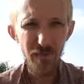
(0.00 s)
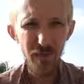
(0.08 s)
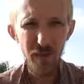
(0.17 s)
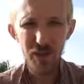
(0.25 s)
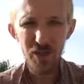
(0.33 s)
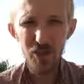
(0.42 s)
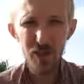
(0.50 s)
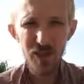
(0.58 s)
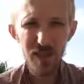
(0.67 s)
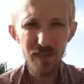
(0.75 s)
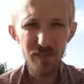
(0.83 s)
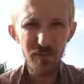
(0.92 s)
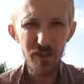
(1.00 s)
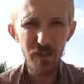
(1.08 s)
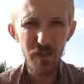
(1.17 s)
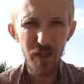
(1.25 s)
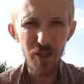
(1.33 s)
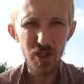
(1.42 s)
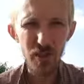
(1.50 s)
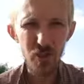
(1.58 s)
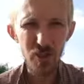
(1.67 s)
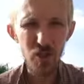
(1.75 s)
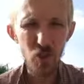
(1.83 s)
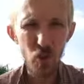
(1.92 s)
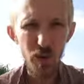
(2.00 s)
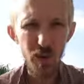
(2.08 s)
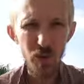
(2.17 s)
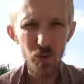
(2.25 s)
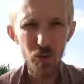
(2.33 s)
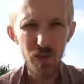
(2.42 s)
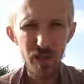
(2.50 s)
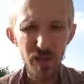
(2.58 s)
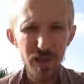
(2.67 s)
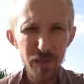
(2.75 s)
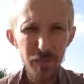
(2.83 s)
affirmation here very much, I'm just going into the